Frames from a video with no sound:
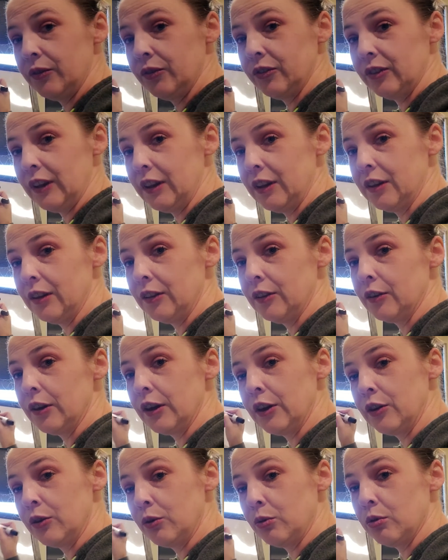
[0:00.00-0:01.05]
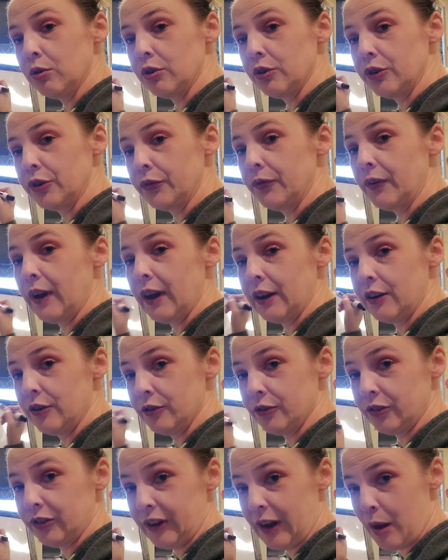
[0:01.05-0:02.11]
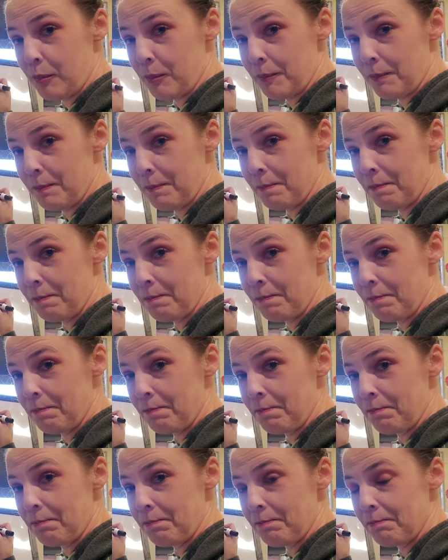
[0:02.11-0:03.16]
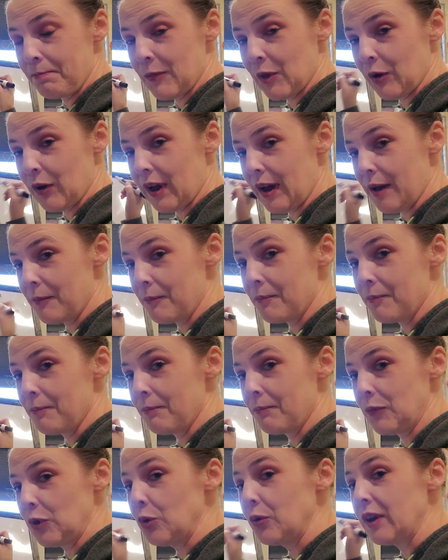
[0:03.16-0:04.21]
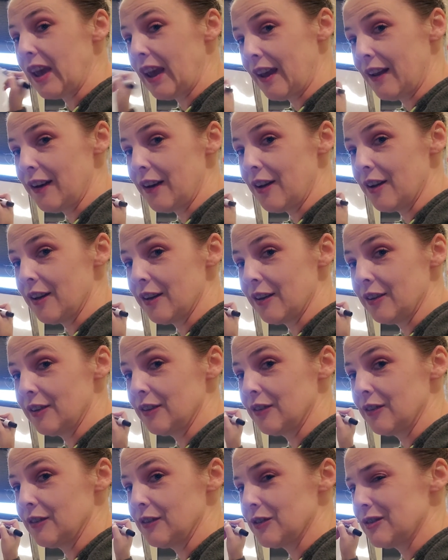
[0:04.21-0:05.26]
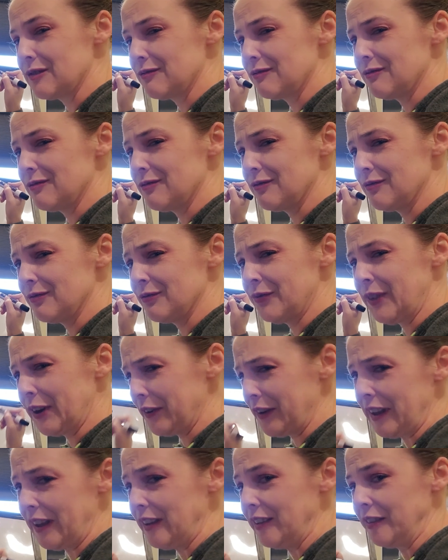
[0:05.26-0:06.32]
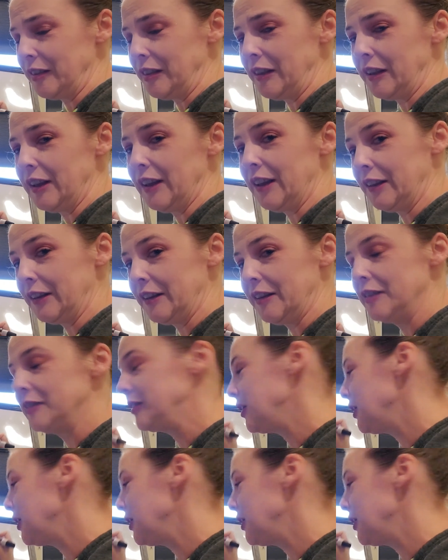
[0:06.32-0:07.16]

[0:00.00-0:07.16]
singular in order to find your stem. Okay? You cannot very easily, at least,